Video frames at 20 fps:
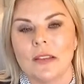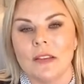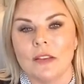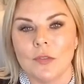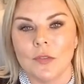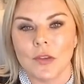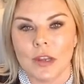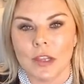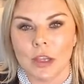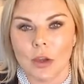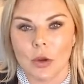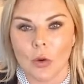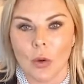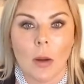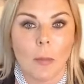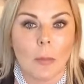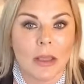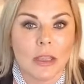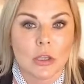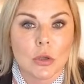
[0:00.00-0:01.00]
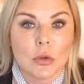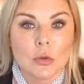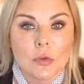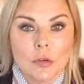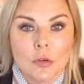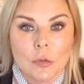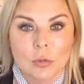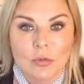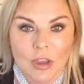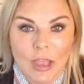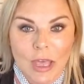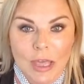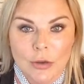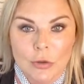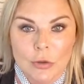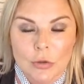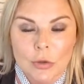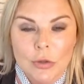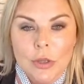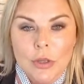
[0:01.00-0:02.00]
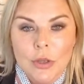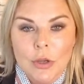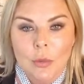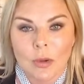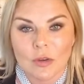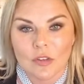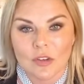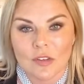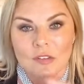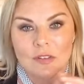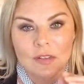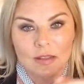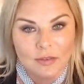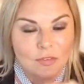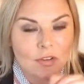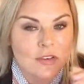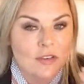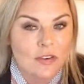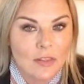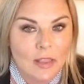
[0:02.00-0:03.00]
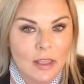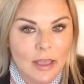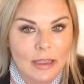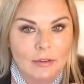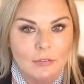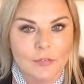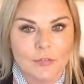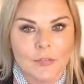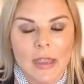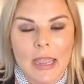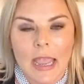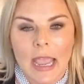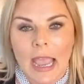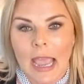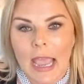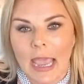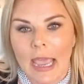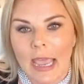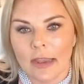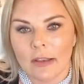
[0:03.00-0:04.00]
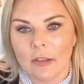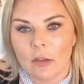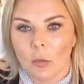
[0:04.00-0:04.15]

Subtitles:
this video on my YouTube channel, which is Live Into Life. And